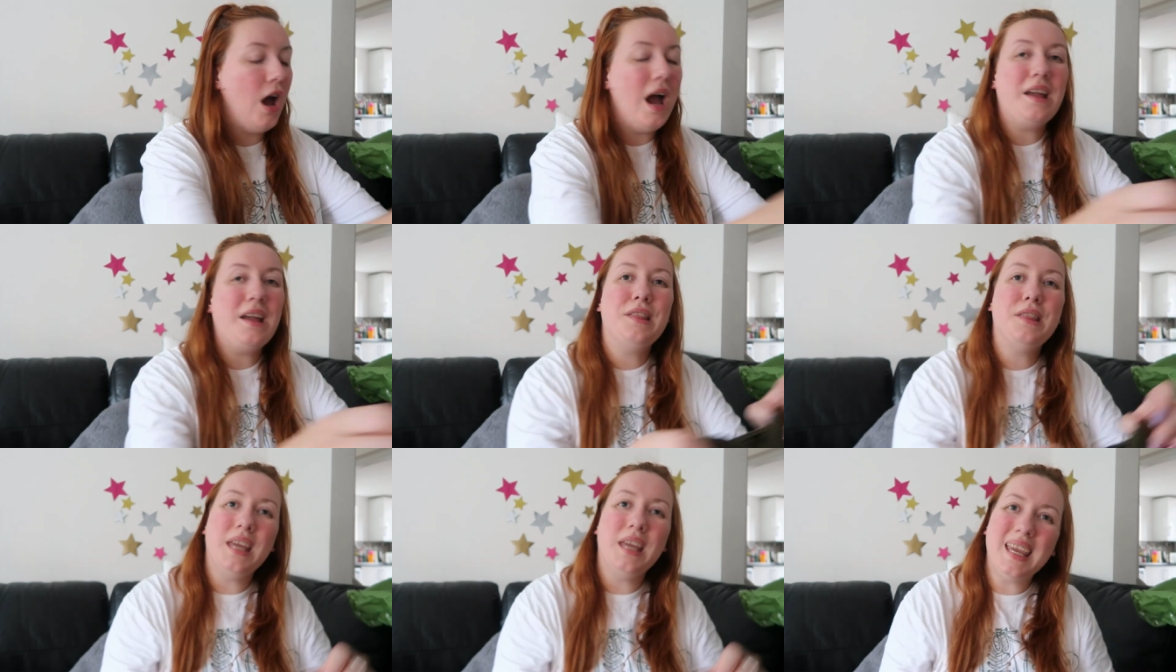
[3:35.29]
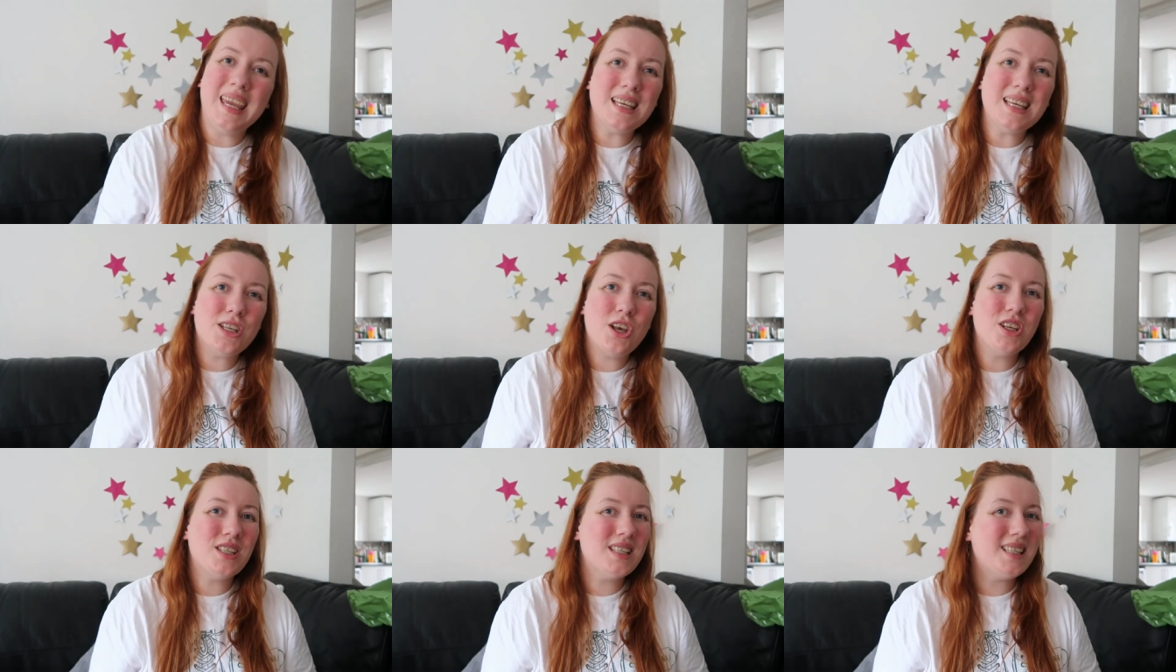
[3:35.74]
I think
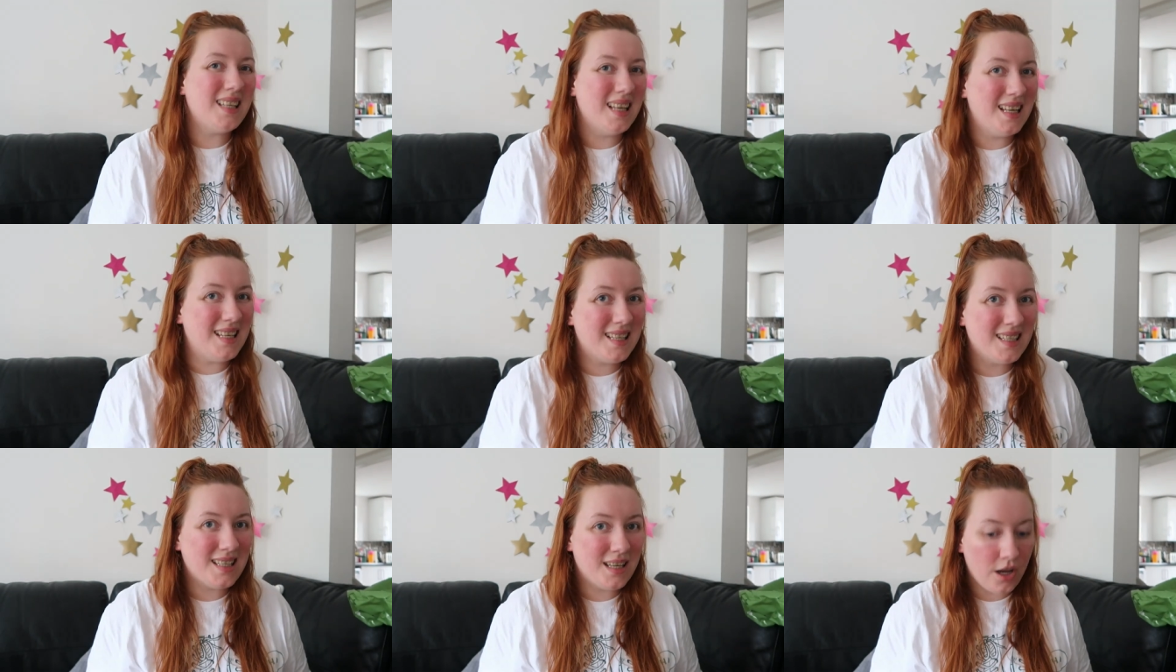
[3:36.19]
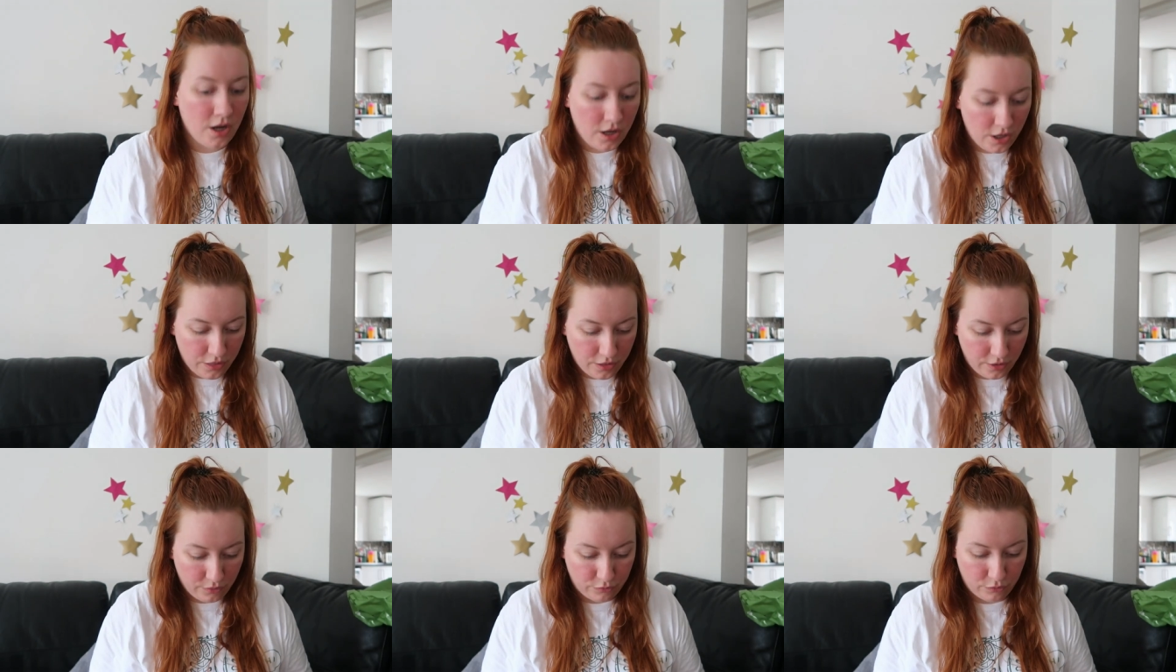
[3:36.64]
it's her
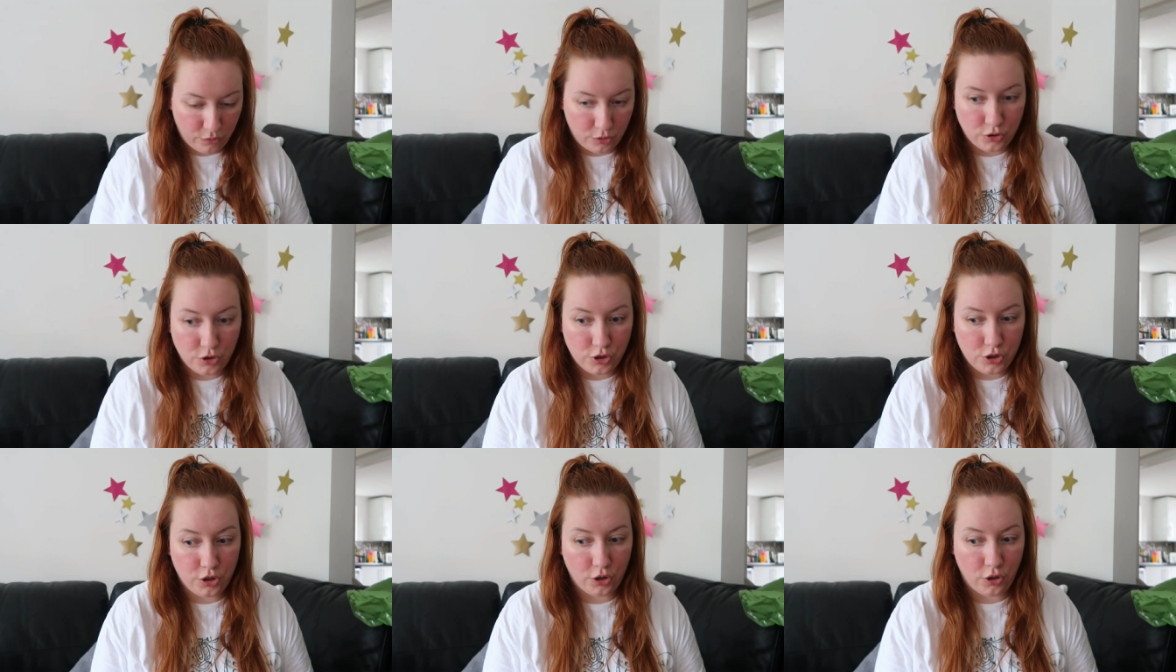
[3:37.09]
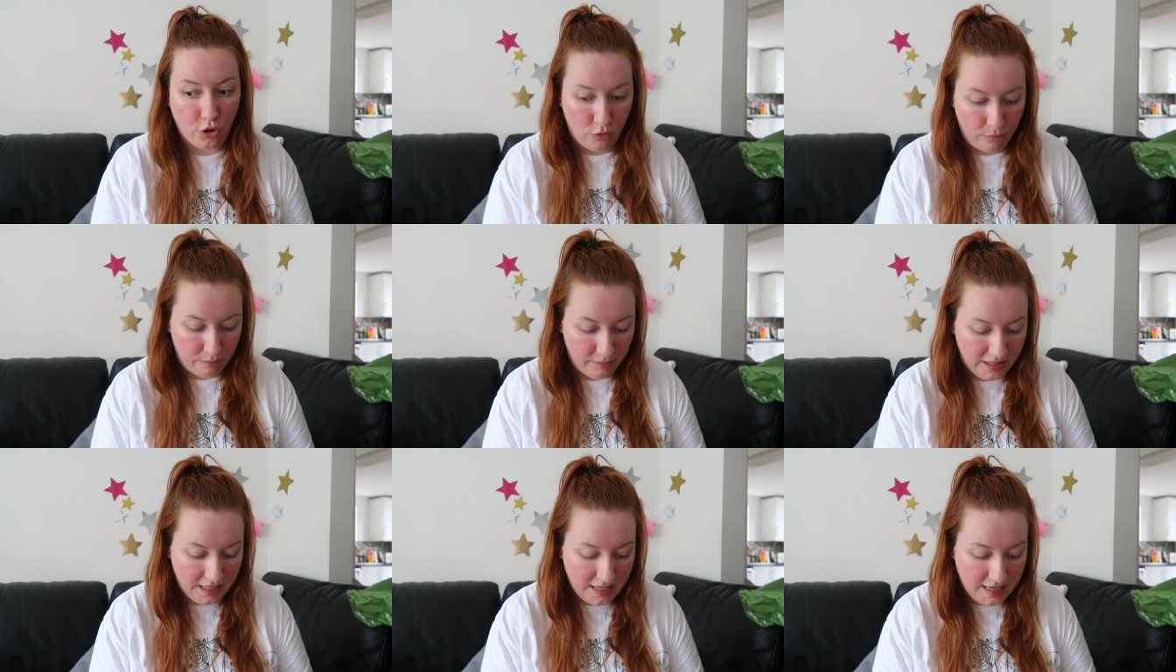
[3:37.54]
sister that runs the
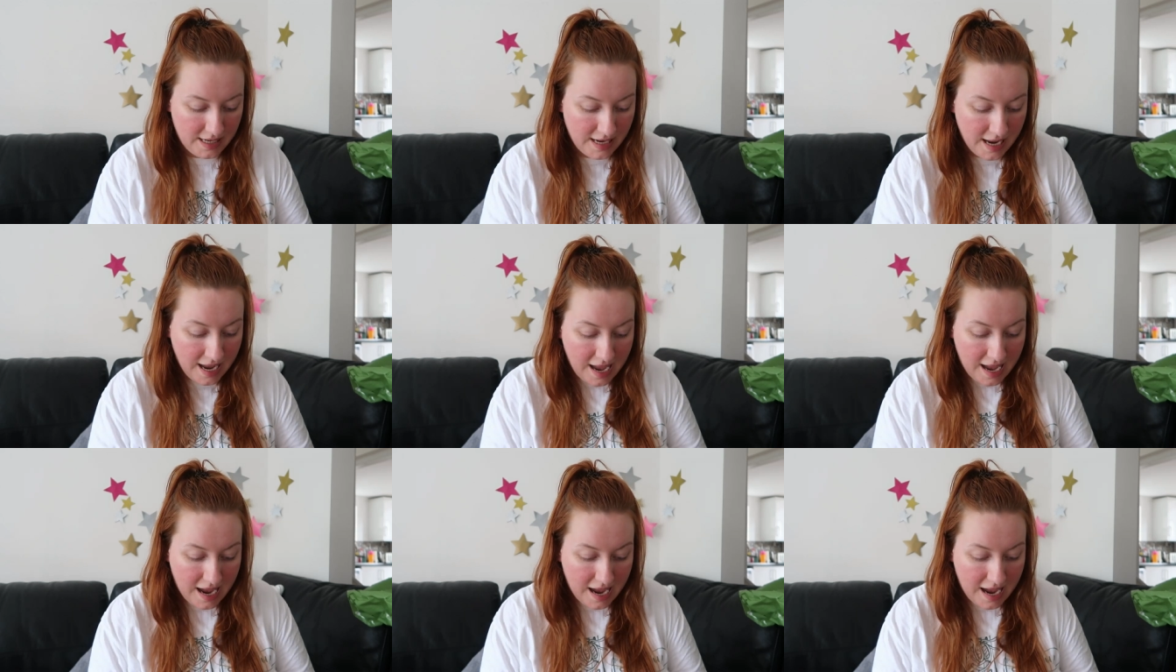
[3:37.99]
company